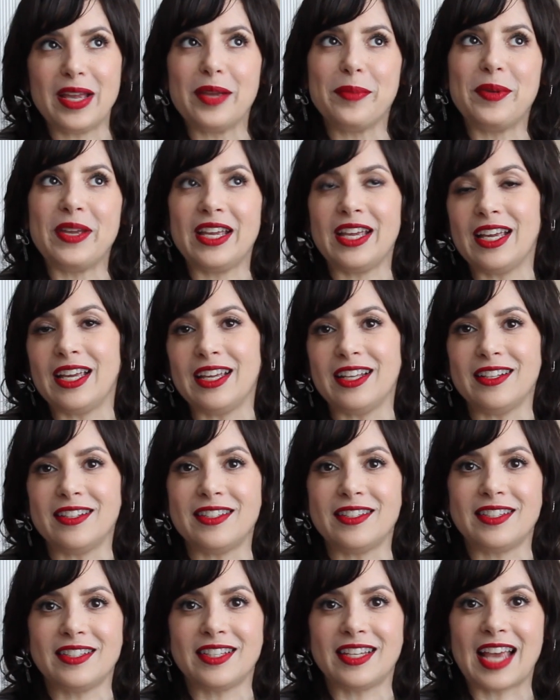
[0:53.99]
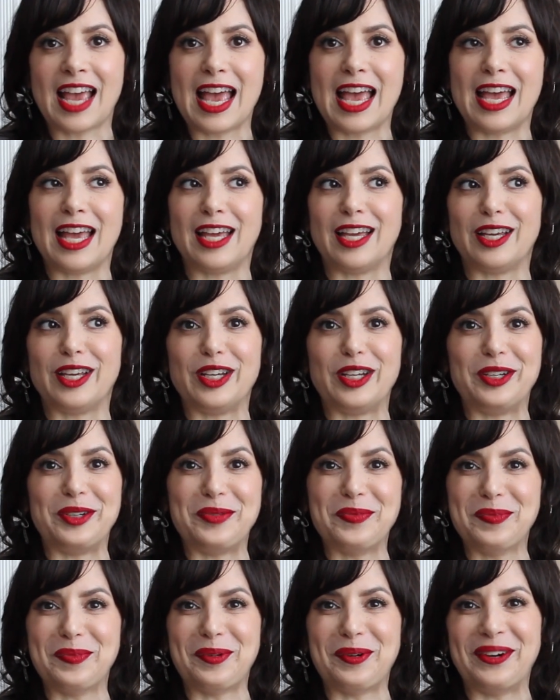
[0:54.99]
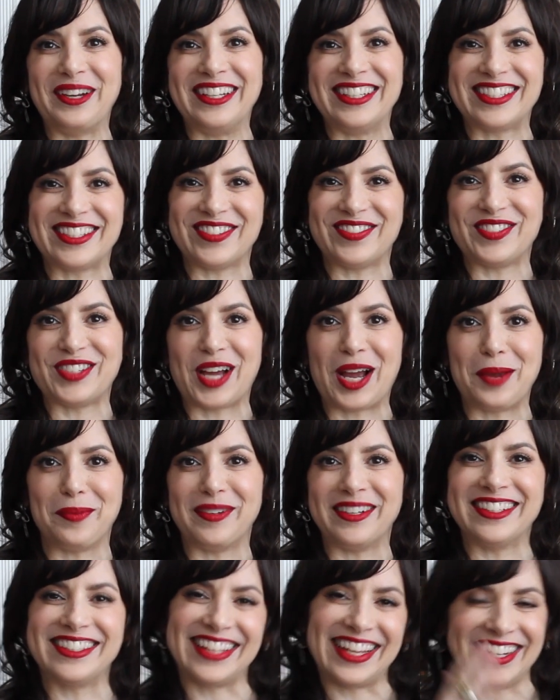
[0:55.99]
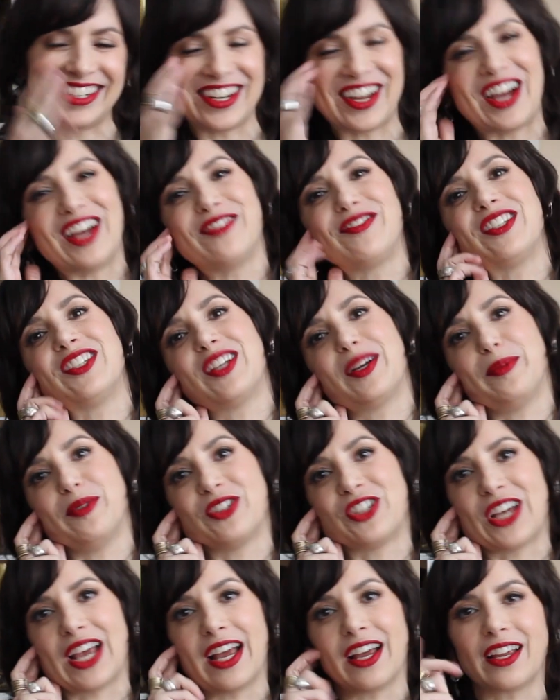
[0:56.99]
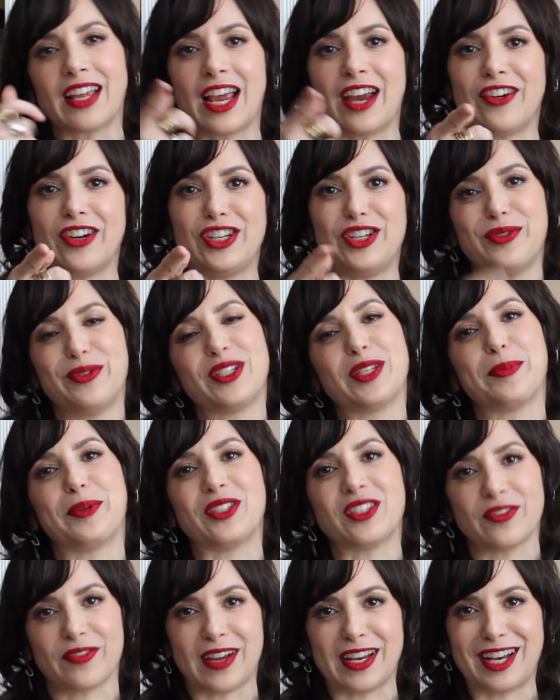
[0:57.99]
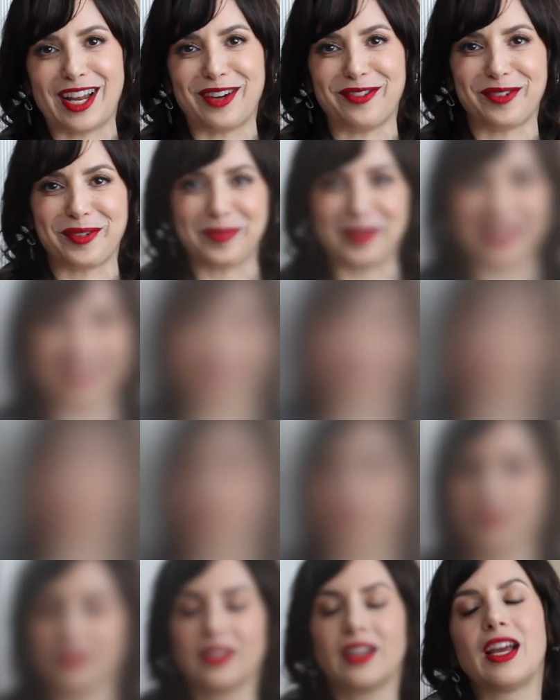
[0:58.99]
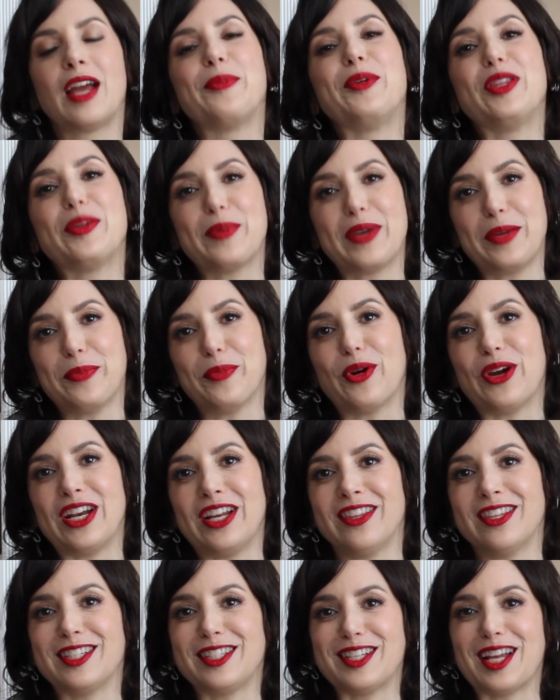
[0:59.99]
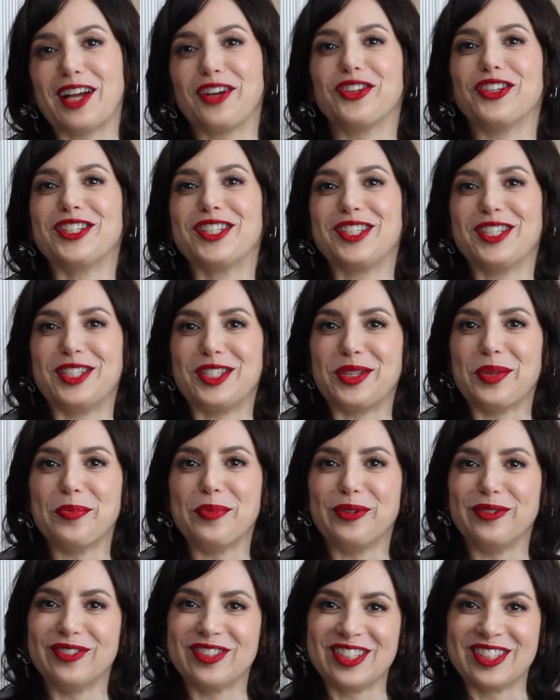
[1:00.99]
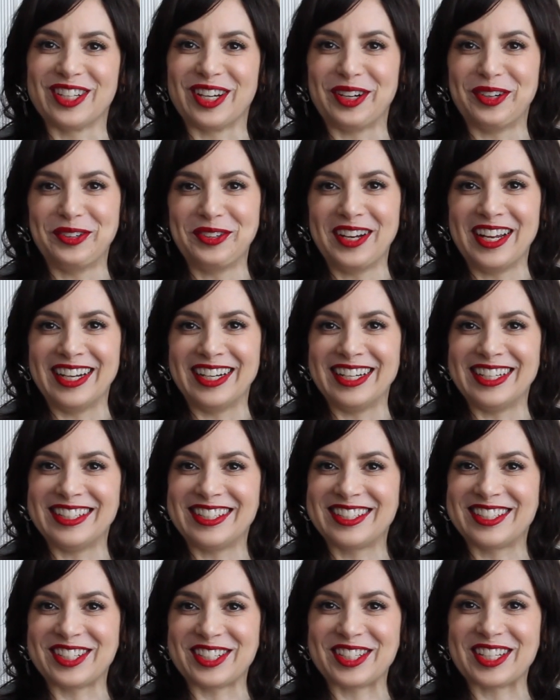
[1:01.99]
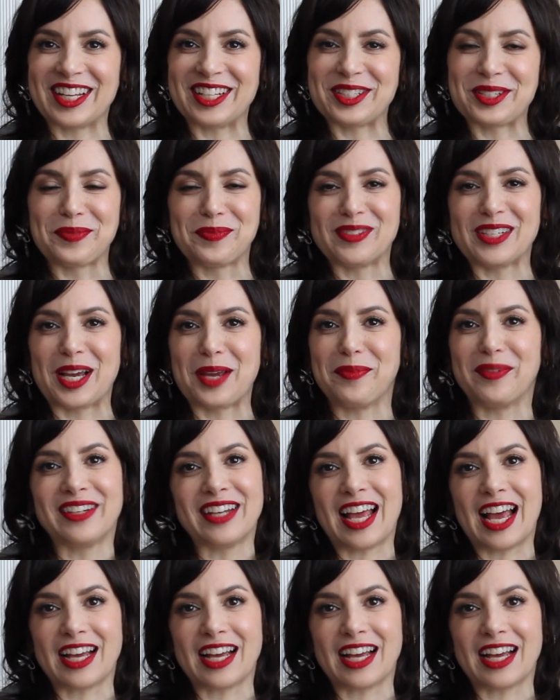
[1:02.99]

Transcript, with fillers: maybe 10 points of diamonds. I don't know, I have to double check. Erin, you were supposed to find out for me. I mean, the main point of this necklace is the moonstone, and it's just got some diamond